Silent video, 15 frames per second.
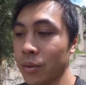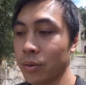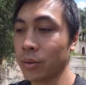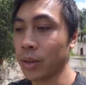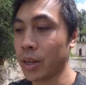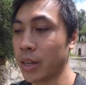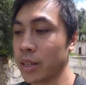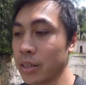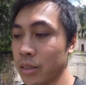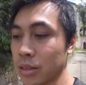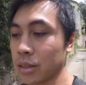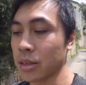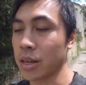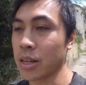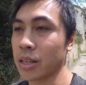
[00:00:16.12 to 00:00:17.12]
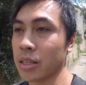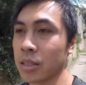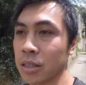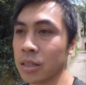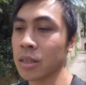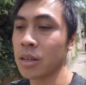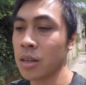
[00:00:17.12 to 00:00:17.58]
and it's
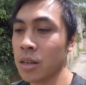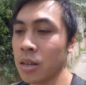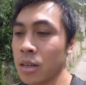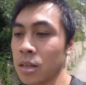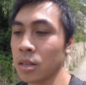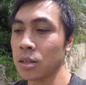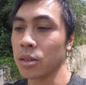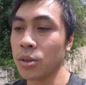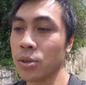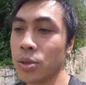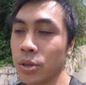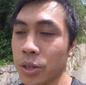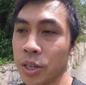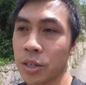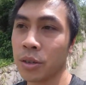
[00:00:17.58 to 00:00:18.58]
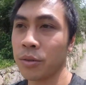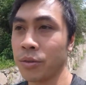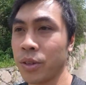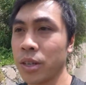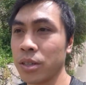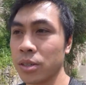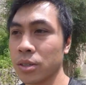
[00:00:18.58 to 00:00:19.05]
a user
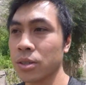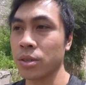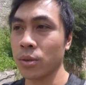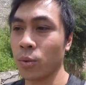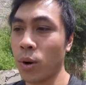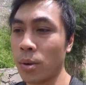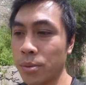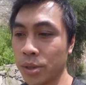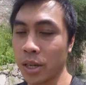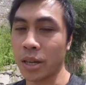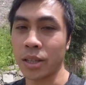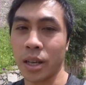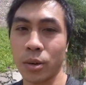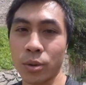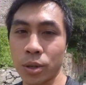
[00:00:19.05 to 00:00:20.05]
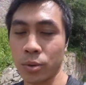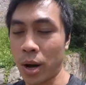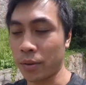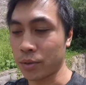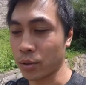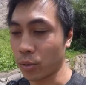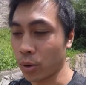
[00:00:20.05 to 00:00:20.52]
interface website that we
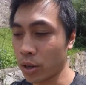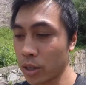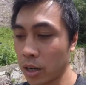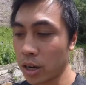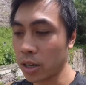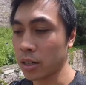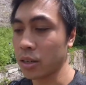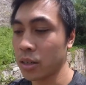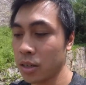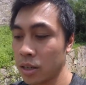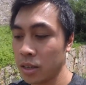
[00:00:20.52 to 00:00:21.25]
have to work on,